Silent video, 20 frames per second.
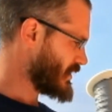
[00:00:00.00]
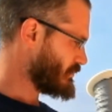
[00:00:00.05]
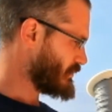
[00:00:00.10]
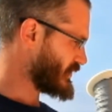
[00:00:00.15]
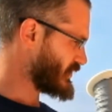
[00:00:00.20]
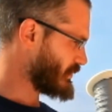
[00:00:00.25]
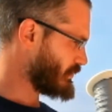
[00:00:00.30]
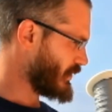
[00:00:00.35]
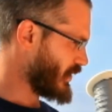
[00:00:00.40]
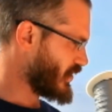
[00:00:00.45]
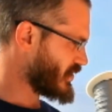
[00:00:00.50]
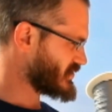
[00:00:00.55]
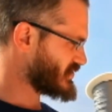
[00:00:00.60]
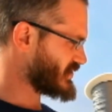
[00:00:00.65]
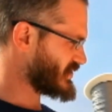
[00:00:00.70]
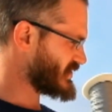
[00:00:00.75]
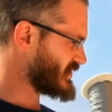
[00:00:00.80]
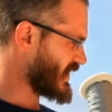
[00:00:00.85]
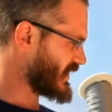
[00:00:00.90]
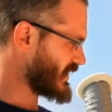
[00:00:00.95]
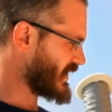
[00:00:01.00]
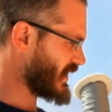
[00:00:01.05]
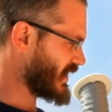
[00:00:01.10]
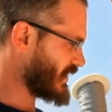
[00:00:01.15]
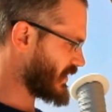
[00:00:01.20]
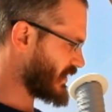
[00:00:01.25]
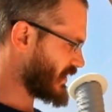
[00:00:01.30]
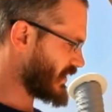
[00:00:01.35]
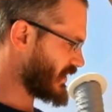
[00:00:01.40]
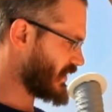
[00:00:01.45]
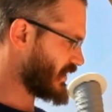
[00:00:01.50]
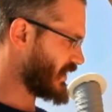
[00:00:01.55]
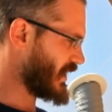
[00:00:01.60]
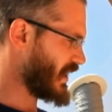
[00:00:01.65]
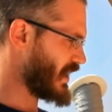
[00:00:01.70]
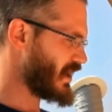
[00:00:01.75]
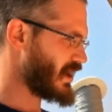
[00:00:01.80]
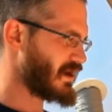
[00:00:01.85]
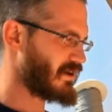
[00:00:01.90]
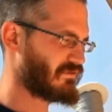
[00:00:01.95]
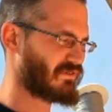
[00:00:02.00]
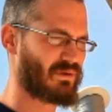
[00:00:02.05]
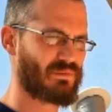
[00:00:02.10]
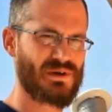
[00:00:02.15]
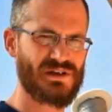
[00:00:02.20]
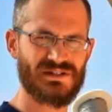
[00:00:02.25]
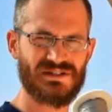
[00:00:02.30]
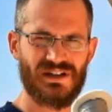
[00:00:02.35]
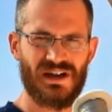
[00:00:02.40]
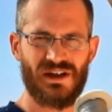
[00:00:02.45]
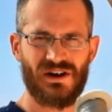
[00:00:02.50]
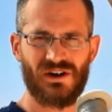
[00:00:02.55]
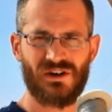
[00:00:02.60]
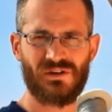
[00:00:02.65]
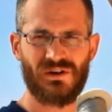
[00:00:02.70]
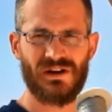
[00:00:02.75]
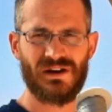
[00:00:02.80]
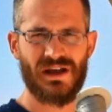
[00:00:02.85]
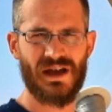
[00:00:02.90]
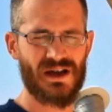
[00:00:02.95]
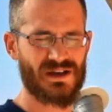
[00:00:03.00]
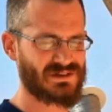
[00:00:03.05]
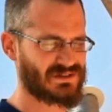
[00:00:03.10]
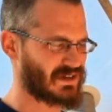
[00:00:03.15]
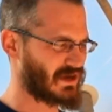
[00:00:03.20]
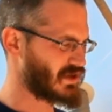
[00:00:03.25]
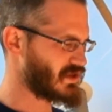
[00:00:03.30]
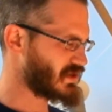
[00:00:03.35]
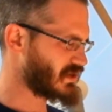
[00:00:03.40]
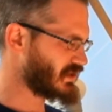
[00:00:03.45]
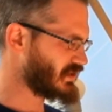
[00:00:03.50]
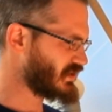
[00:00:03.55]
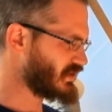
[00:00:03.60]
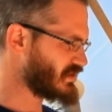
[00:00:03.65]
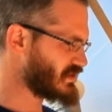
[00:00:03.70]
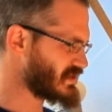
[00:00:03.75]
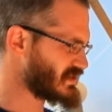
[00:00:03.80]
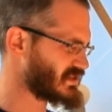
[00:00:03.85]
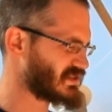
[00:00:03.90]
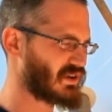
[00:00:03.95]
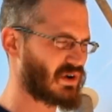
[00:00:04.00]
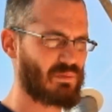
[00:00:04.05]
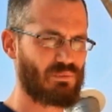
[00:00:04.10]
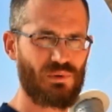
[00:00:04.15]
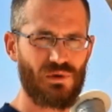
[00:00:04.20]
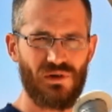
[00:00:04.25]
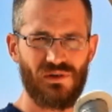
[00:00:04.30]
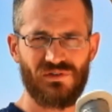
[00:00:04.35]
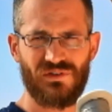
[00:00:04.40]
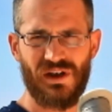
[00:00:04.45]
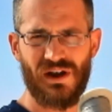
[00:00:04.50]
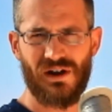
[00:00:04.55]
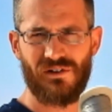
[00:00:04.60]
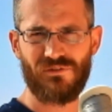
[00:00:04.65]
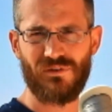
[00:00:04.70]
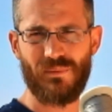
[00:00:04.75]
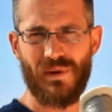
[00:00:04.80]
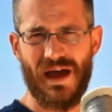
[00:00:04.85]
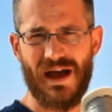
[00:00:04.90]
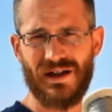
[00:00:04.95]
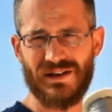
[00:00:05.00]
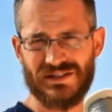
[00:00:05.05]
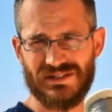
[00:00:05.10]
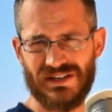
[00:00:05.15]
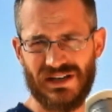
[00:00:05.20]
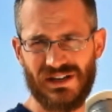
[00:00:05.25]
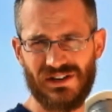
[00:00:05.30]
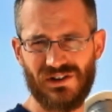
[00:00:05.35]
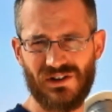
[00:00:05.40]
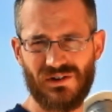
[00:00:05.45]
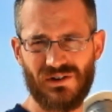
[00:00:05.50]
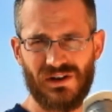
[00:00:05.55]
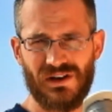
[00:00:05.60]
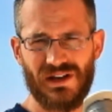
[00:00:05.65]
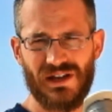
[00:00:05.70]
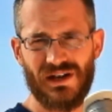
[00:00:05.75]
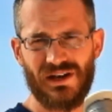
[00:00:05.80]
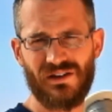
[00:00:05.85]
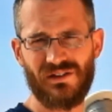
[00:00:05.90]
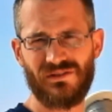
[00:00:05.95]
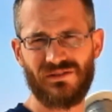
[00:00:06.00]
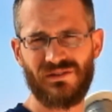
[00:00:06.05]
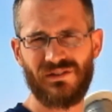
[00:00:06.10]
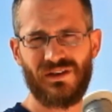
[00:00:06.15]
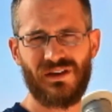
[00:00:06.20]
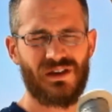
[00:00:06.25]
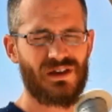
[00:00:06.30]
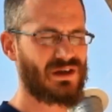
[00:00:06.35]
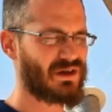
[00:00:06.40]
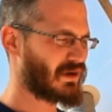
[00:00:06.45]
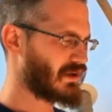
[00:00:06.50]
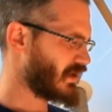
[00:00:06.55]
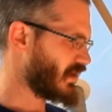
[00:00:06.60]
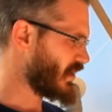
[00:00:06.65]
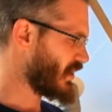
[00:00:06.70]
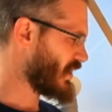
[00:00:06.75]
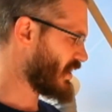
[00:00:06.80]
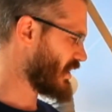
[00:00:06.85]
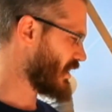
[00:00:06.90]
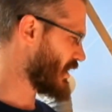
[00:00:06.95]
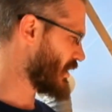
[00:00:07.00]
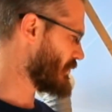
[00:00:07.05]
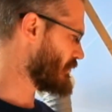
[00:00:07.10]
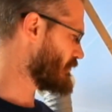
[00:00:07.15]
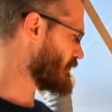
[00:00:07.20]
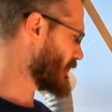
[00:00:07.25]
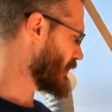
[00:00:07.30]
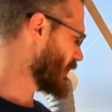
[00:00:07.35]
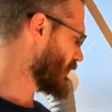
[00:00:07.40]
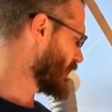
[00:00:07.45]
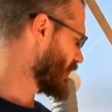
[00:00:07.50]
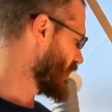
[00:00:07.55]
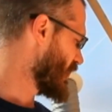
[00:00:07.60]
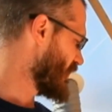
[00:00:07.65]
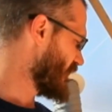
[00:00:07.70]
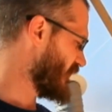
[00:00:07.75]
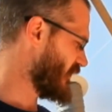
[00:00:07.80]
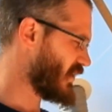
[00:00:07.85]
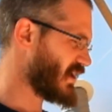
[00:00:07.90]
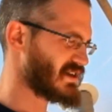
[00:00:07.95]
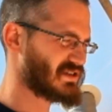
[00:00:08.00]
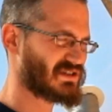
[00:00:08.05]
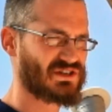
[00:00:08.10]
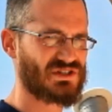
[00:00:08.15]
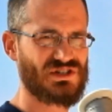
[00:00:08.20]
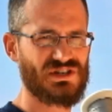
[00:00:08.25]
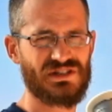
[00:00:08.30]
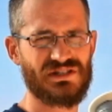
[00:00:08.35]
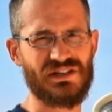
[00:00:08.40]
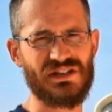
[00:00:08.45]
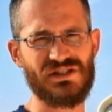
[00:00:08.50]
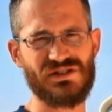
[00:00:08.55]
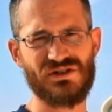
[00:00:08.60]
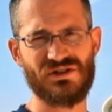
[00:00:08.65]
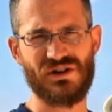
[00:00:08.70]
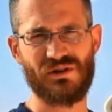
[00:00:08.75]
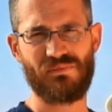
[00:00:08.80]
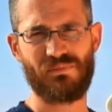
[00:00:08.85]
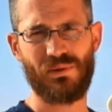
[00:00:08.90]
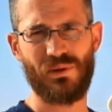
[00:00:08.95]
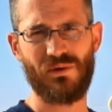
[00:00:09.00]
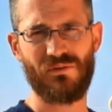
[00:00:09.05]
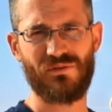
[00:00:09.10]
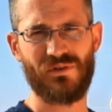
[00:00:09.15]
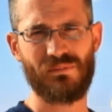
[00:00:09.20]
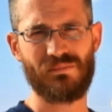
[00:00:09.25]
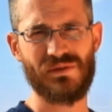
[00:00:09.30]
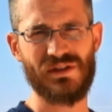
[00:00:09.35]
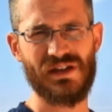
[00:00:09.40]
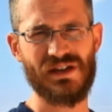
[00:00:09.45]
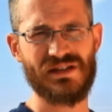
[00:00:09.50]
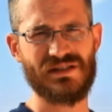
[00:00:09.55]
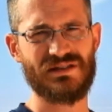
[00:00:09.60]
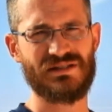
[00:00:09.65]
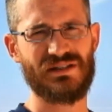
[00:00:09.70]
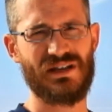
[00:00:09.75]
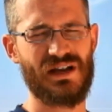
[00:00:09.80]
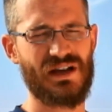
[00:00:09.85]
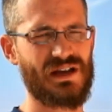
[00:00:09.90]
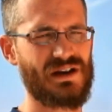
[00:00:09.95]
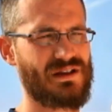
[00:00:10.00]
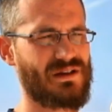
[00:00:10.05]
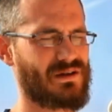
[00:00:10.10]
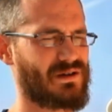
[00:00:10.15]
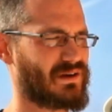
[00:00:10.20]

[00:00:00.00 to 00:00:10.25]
But the blower is just sucking uh, air from inside our greenhouse. Now you can do this so it pulls air from outside your greenhouse. Um, for us it's just easier to pull from the inside.